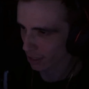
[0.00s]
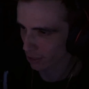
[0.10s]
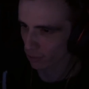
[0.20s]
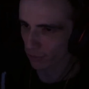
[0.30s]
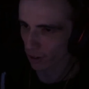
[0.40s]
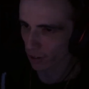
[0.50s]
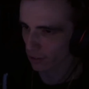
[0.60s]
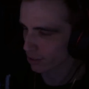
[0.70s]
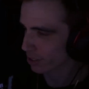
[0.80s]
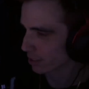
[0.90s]
don't fall
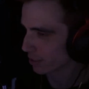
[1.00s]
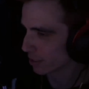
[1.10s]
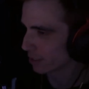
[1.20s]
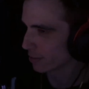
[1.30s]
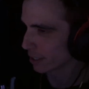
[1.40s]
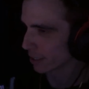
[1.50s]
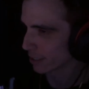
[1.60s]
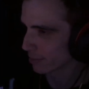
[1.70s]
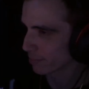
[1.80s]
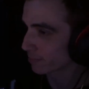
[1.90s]
and shit, you know, like
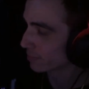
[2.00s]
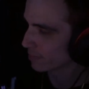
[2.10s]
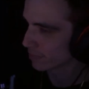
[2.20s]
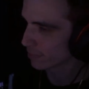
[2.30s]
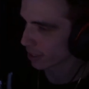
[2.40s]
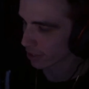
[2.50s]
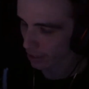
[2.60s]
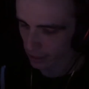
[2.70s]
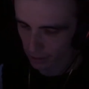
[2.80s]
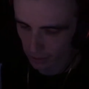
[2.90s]
in a fucking
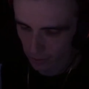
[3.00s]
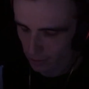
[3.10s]
crazy.